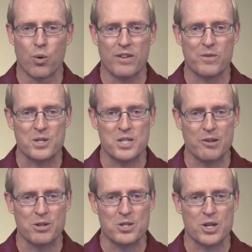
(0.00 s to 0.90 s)
one for
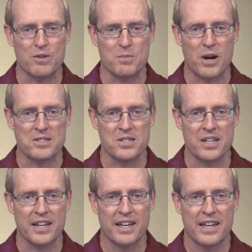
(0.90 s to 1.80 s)
synchronous service
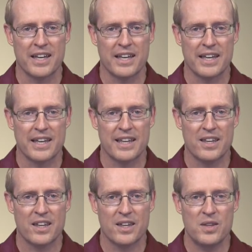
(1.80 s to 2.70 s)
processing,
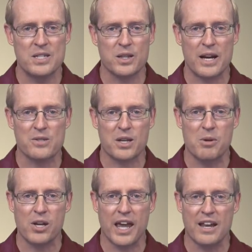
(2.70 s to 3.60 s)
these layers
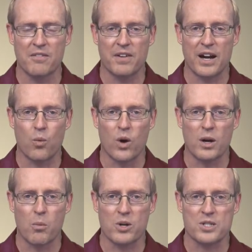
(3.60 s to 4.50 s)
communicate via one
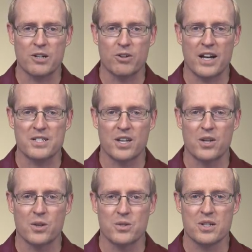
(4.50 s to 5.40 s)
or more synchronized
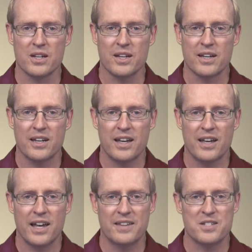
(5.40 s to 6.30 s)
queues
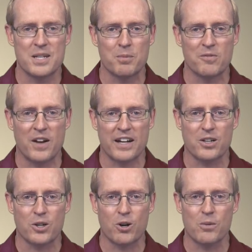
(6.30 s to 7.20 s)
and simplify
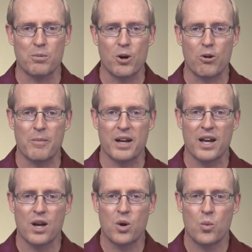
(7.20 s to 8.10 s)
concurrent
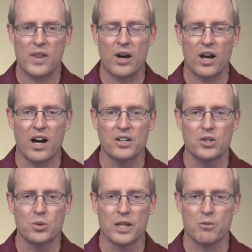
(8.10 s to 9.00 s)
programming without
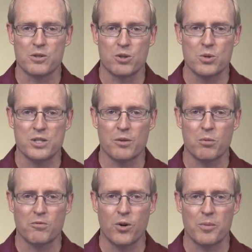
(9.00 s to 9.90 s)
unduly reducing
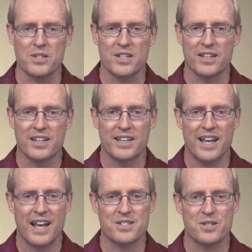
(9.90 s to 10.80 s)
performance,
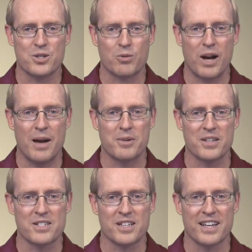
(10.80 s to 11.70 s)
as described at
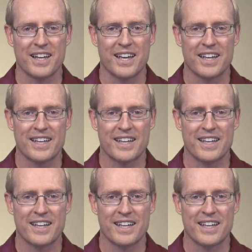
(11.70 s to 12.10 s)
this link.